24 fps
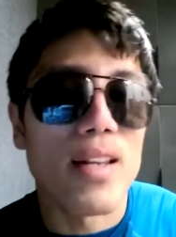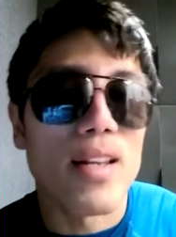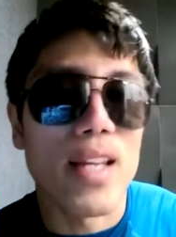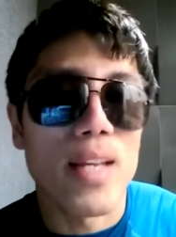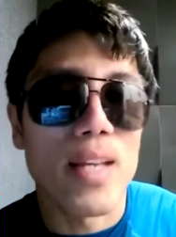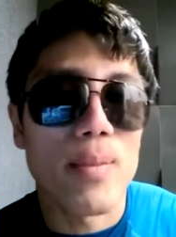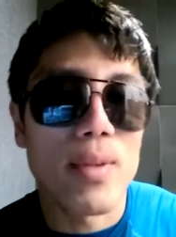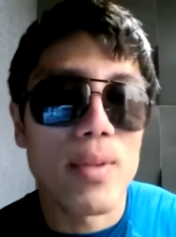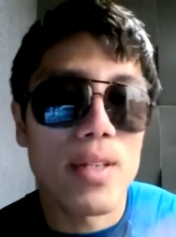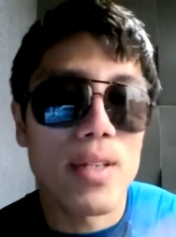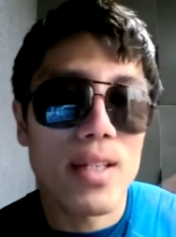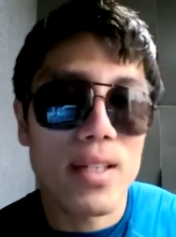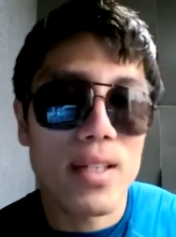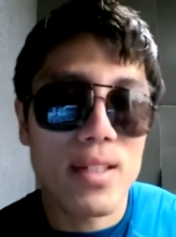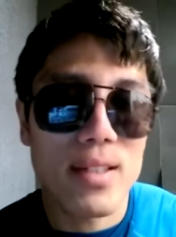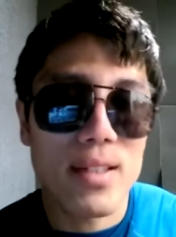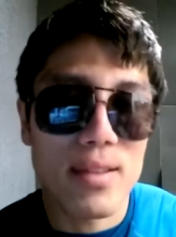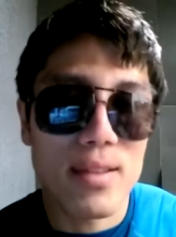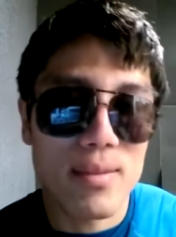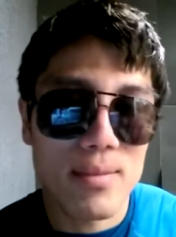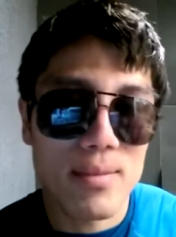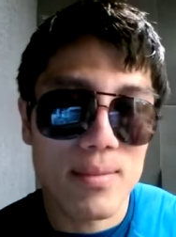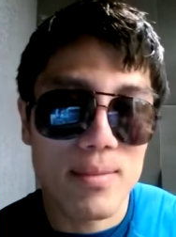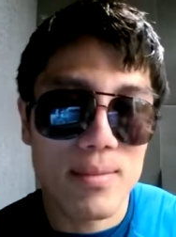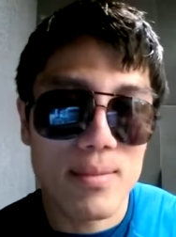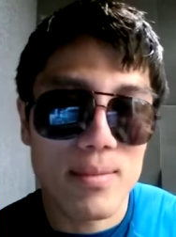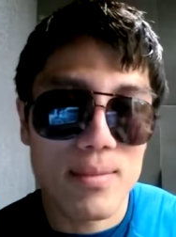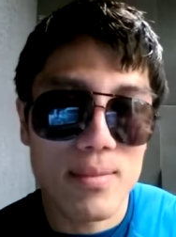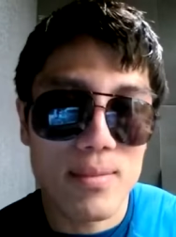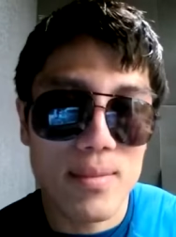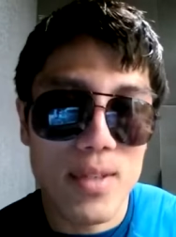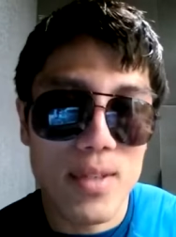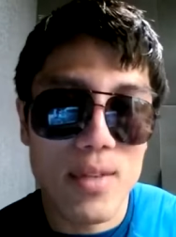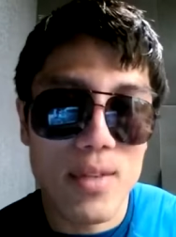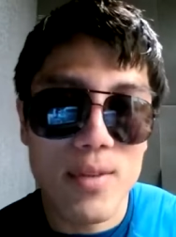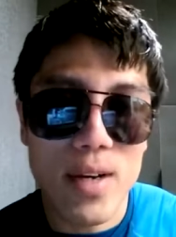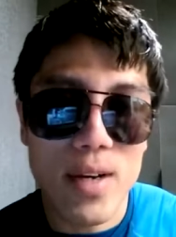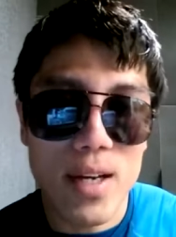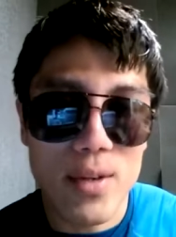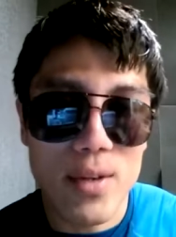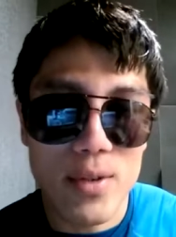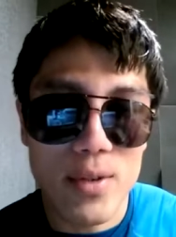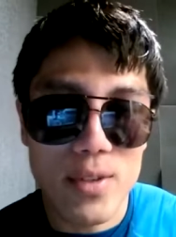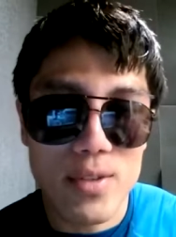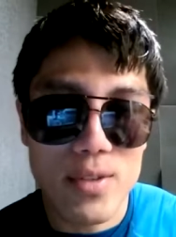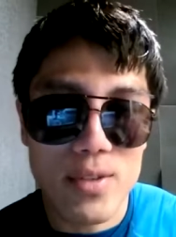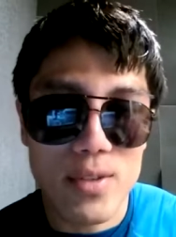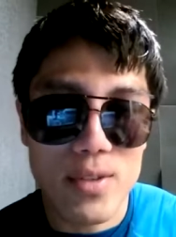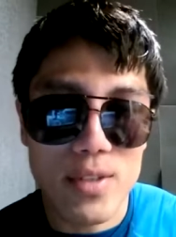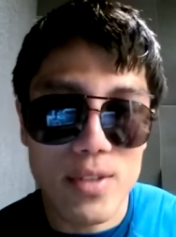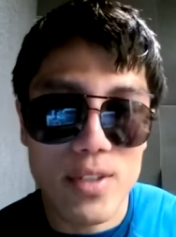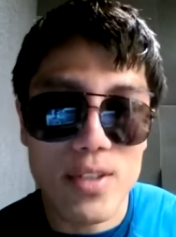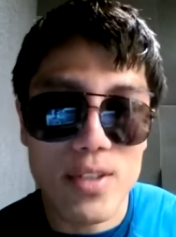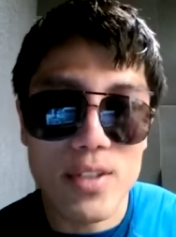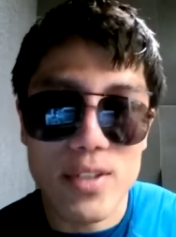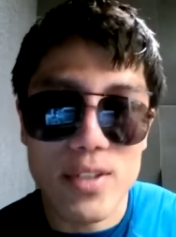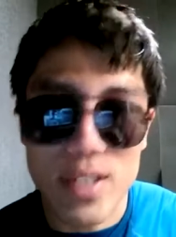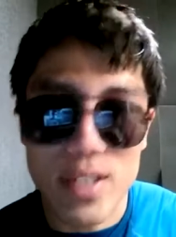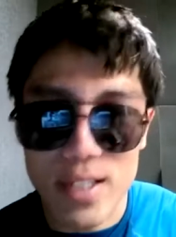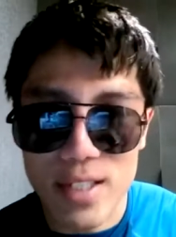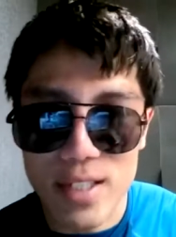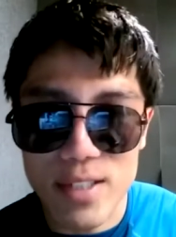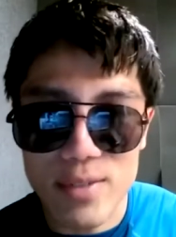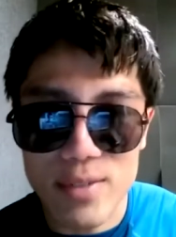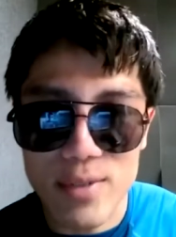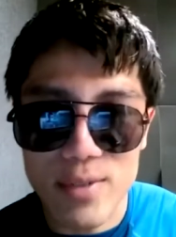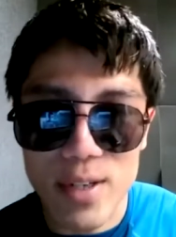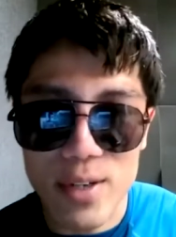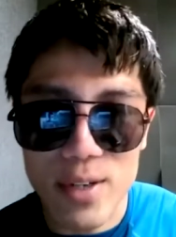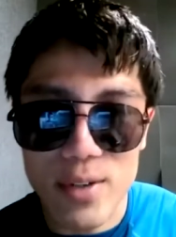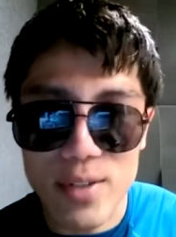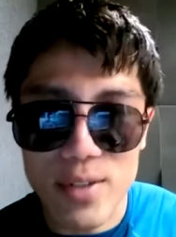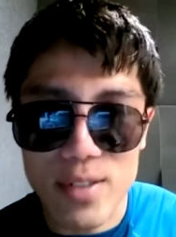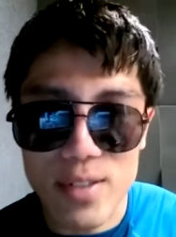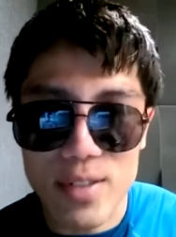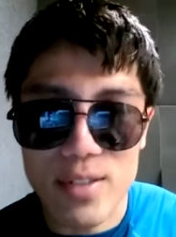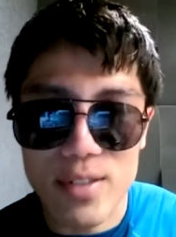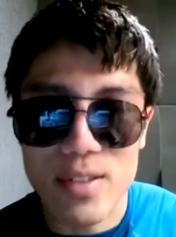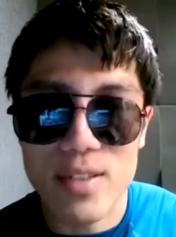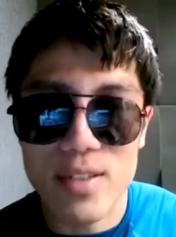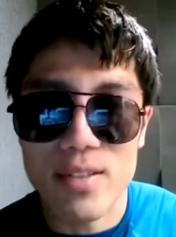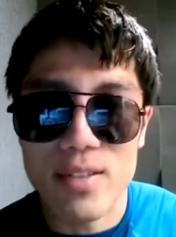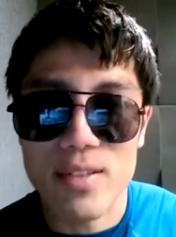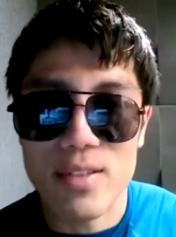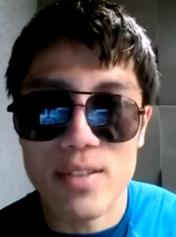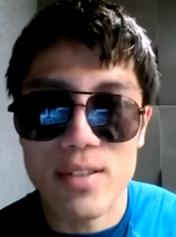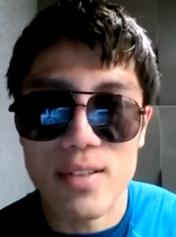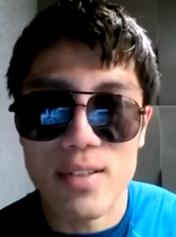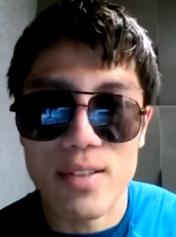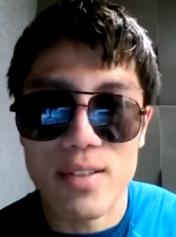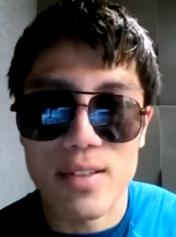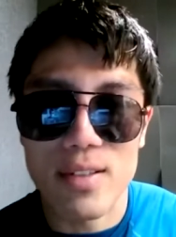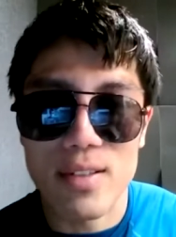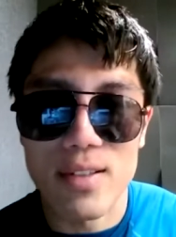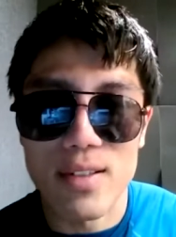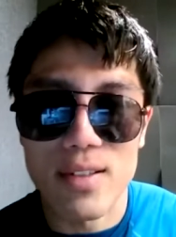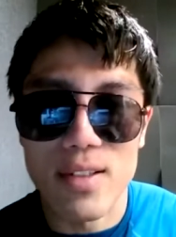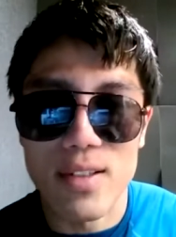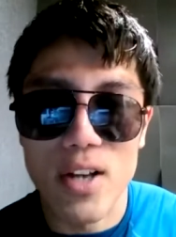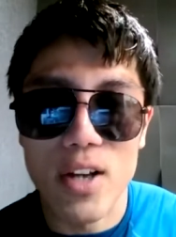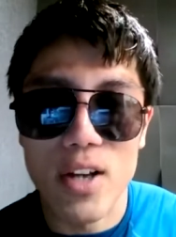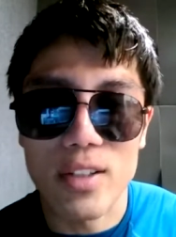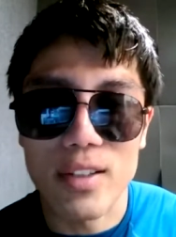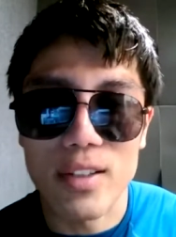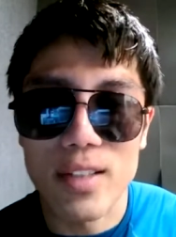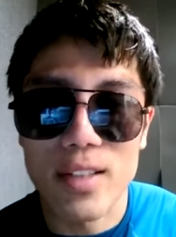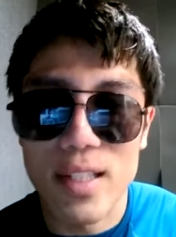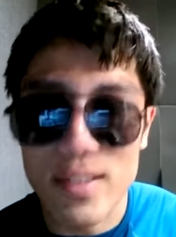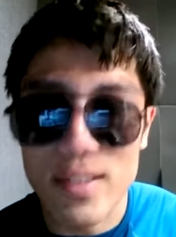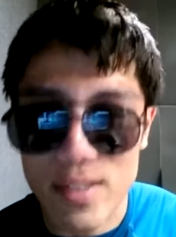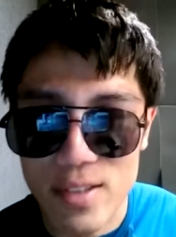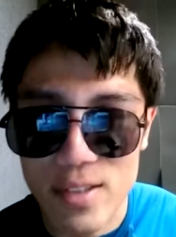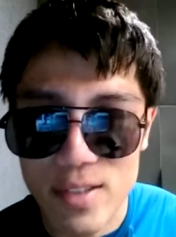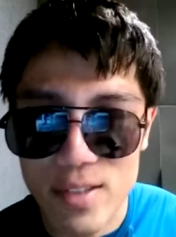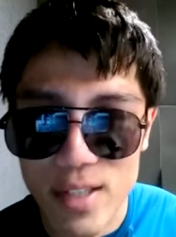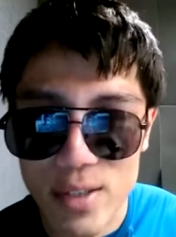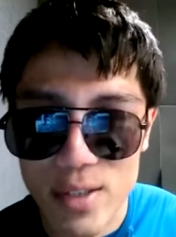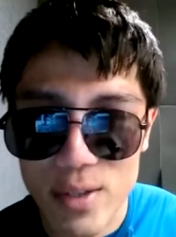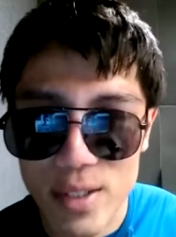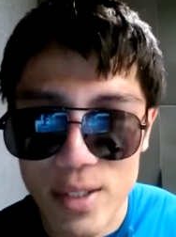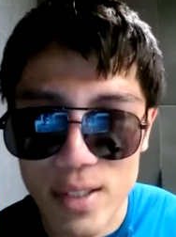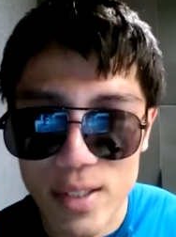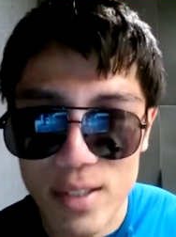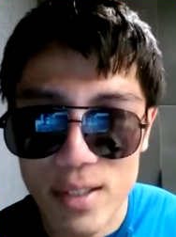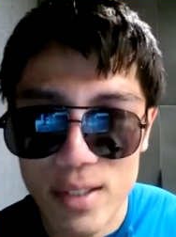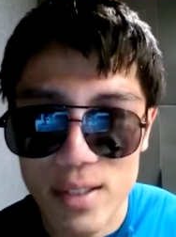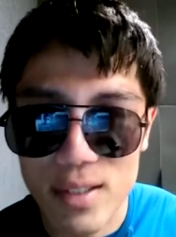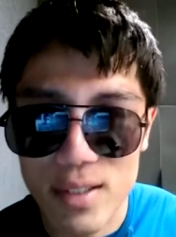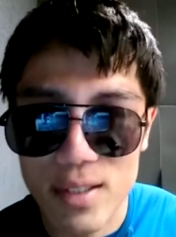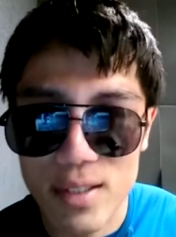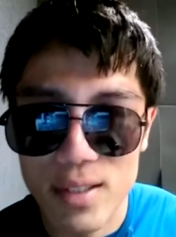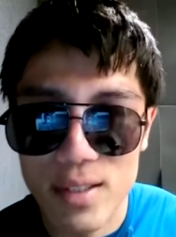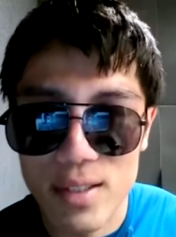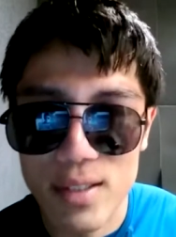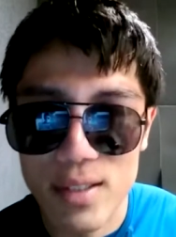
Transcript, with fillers: labeling the virus, uh, the Chinese virus, is just not necessary.